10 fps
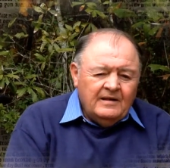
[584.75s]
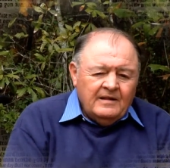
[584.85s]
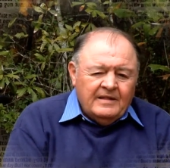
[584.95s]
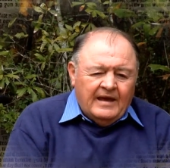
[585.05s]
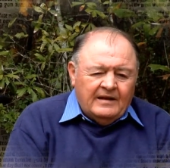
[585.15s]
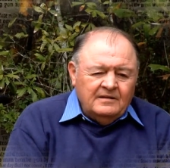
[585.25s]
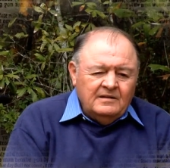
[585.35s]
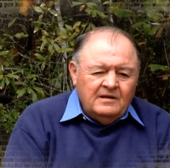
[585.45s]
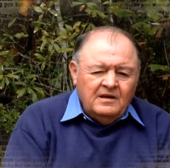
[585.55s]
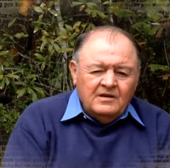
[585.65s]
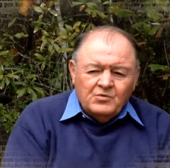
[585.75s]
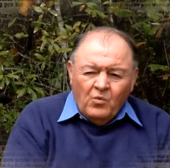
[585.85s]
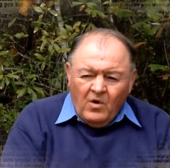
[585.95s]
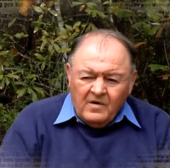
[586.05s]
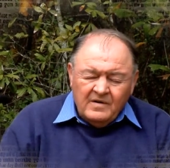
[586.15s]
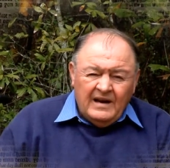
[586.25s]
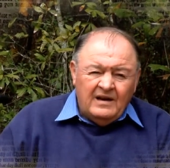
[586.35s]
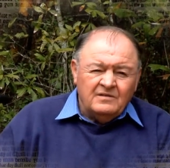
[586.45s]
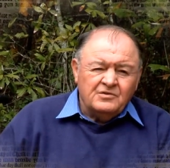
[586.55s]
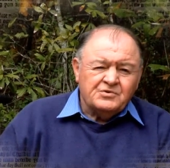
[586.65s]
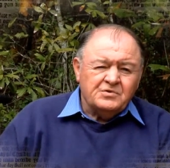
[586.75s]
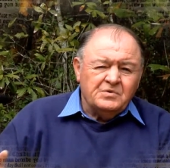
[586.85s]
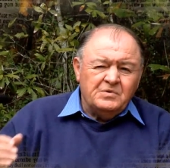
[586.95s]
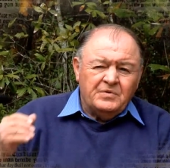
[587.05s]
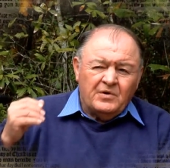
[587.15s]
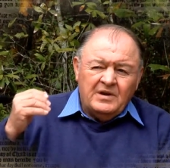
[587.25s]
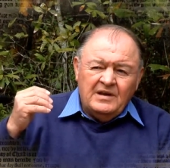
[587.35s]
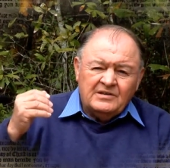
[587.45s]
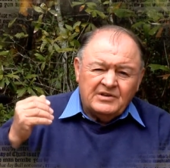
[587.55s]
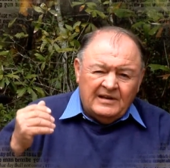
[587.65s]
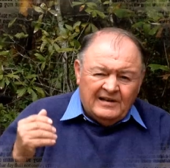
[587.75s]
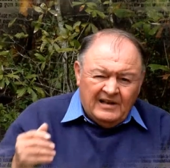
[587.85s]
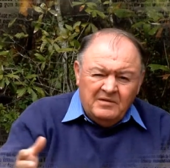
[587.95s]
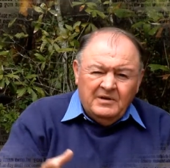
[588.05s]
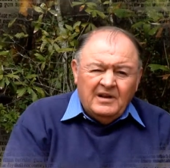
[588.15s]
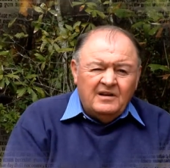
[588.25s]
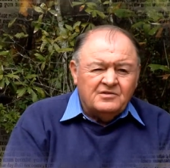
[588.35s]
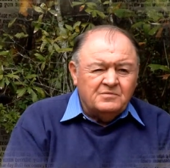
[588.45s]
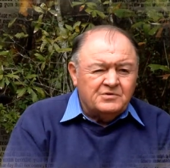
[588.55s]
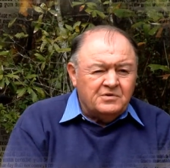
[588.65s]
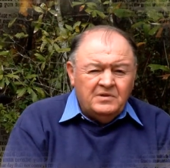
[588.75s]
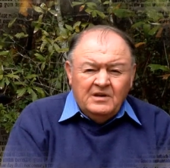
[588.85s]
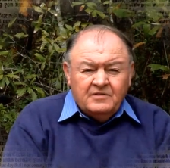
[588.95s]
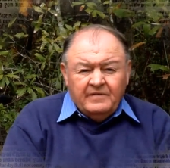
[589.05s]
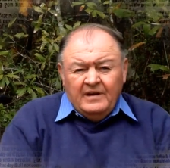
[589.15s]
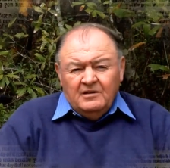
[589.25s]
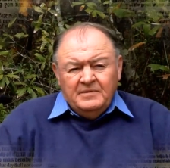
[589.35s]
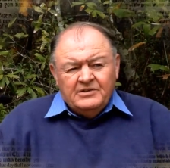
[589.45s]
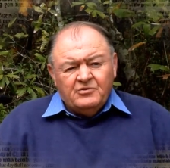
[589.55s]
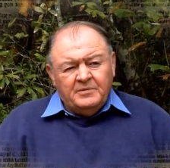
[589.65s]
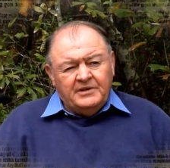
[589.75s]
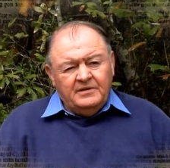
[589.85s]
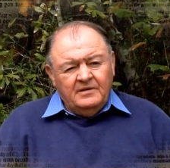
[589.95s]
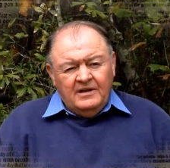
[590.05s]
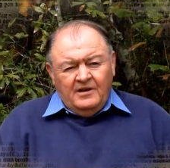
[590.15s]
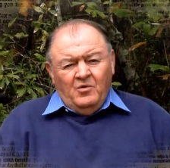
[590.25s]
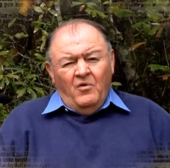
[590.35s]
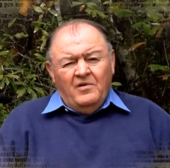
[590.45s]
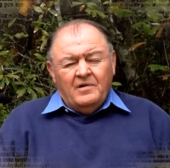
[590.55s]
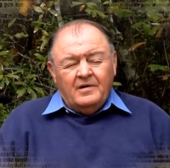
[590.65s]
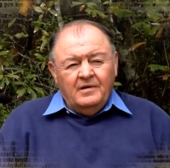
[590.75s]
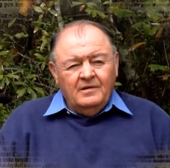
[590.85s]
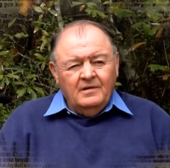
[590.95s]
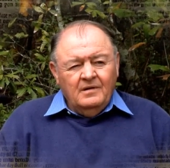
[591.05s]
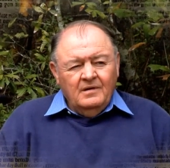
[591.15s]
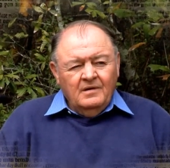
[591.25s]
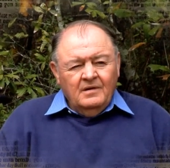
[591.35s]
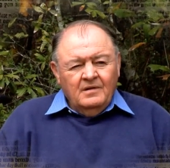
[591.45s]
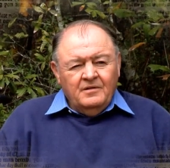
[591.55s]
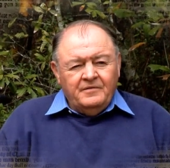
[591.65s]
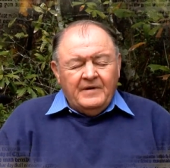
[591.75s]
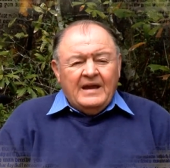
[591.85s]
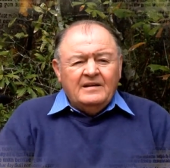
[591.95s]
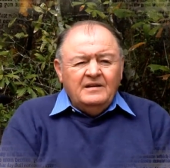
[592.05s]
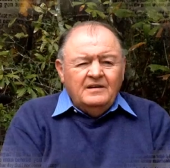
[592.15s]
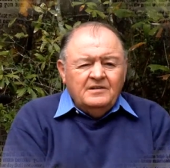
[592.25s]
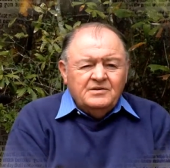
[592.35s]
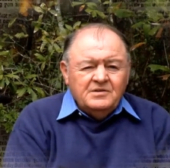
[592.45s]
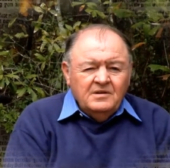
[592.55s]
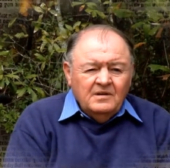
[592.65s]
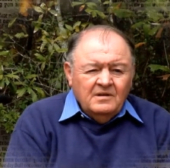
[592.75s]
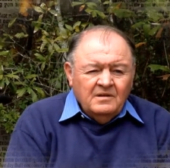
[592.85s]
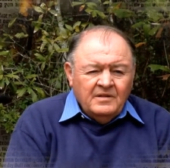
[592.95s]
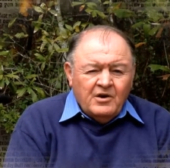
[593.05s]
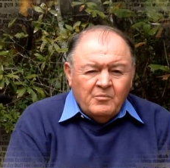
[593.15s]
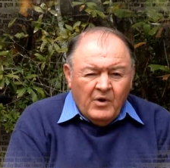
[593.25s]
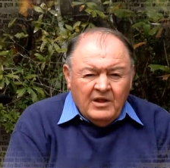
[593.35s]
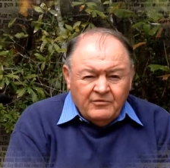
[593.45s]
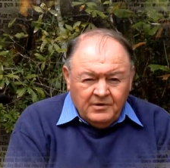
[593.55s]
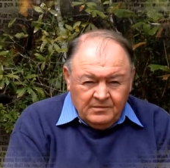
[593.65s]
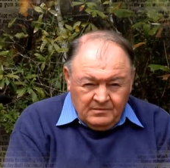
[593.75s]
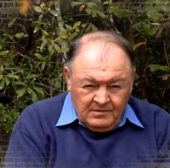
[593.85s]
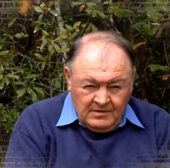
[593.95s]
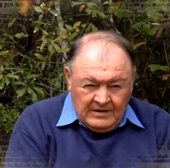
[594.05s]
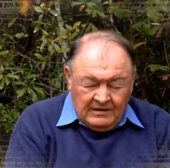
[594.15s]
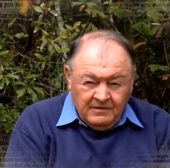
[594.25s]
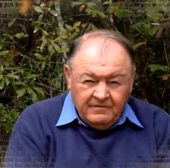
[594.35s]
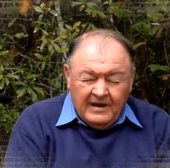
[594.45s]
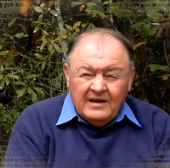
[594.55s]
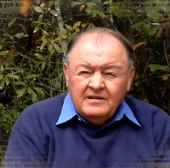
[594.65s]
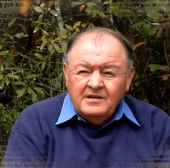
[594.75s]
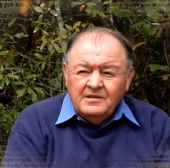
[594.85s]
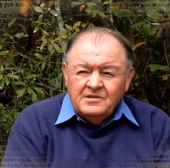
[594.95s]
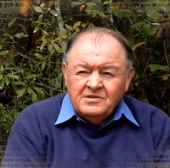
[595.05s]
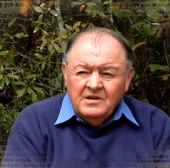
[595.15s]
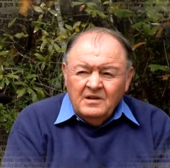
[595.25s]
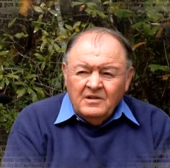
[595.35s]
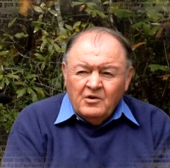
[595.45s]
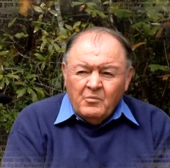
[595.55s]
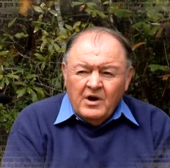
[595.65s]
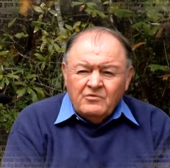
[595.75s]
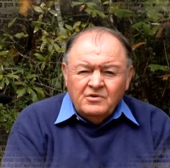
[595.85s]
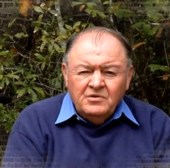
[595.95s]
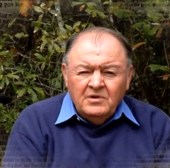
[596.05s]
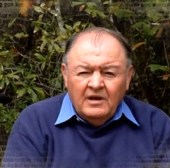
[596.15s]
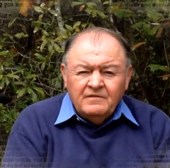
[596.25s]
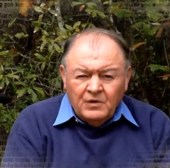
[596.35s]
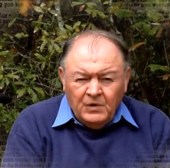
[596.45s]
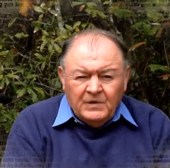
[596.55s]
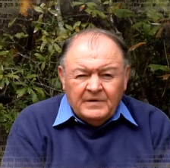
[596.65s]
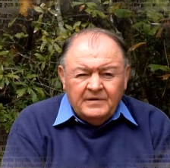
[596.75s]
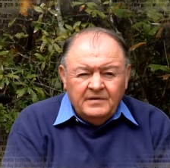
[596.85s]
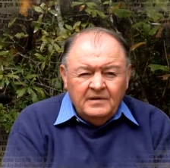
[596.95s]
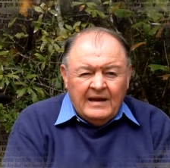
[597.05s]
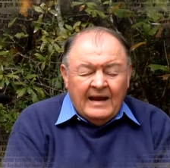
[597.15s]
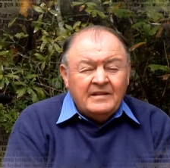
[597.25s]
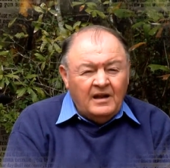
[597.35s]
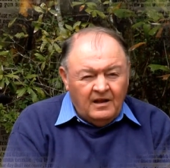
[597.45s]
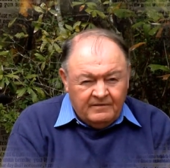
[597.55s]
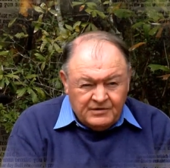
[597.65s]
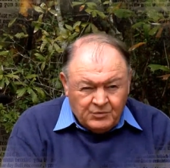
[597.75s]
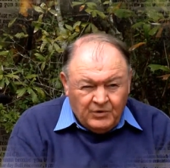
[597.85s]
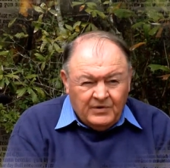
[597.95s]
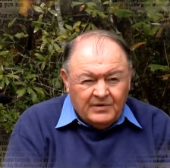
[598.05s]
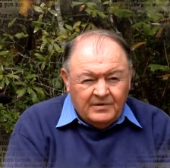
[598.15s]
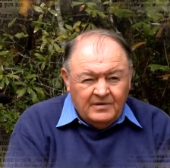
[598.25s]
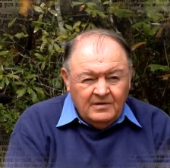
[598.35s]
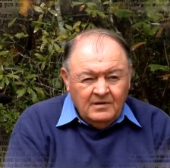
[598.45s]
that he has watered down the truth or he has eliminated some truth, he has failed miserably. It didn't work. The fact is, they are brethren. And the fact is, they are brethren who love the Lord, and they love His Word.